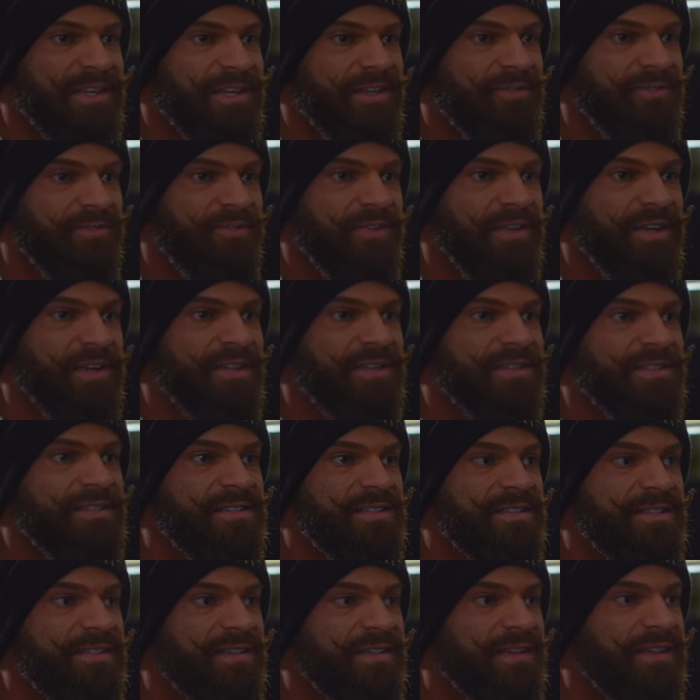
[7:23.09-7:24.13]
It
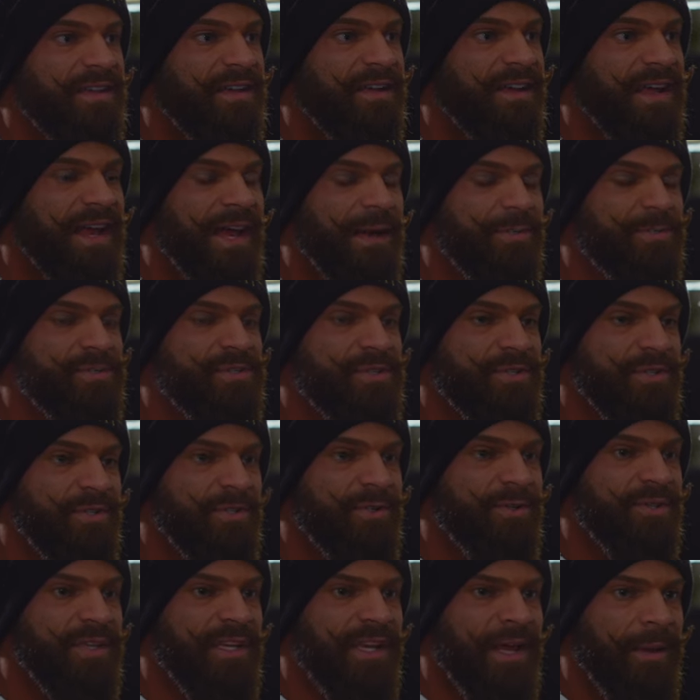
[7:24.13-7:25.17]
feels
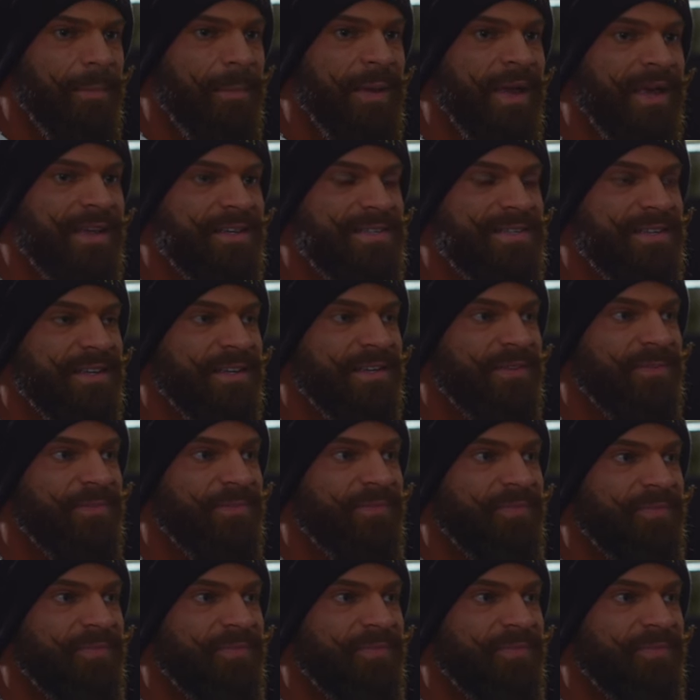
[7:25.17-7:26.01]
absolutely amazing.